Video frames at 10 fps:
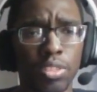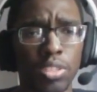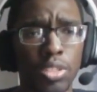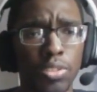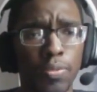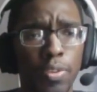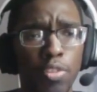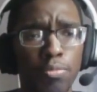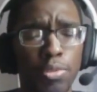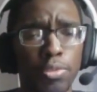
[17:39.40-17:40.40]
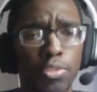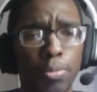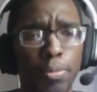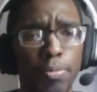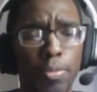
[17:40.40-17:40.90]
The phone booth to
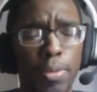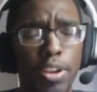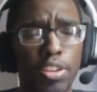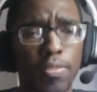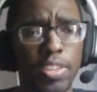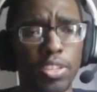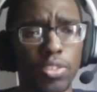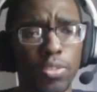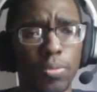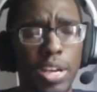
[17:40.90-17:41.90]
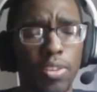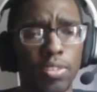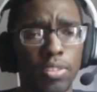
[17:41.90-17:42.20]
repair your vehicle. Wow.